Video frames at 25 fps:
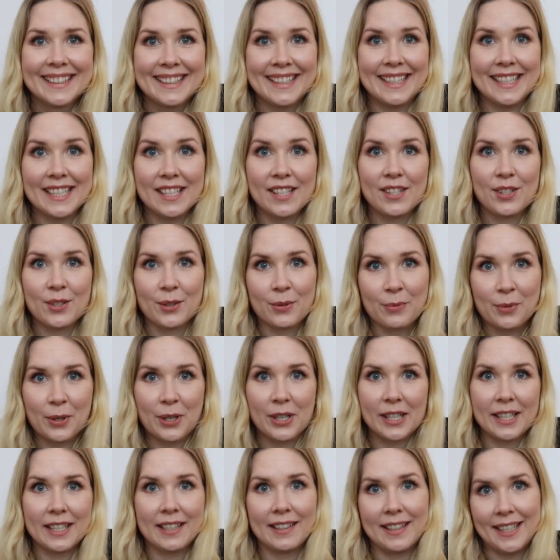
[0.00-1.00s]
Easter
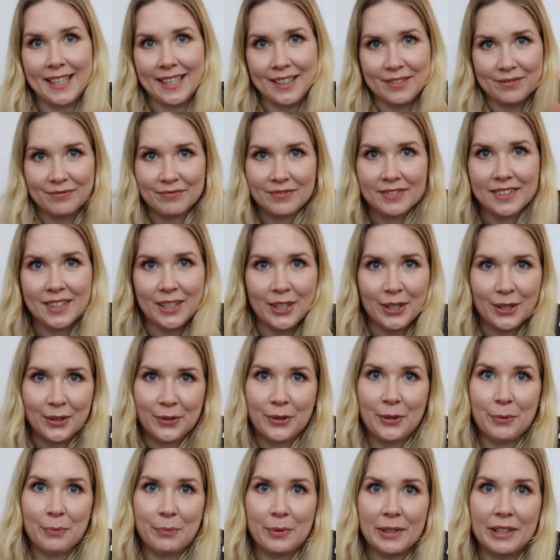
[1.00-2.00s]
word in, you know,
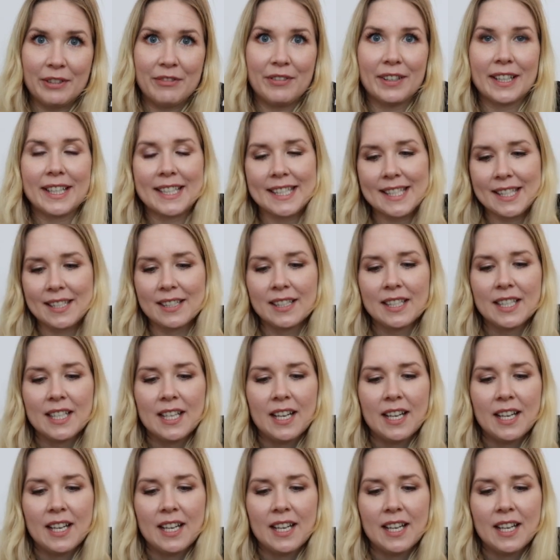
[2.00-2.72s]
the prefix.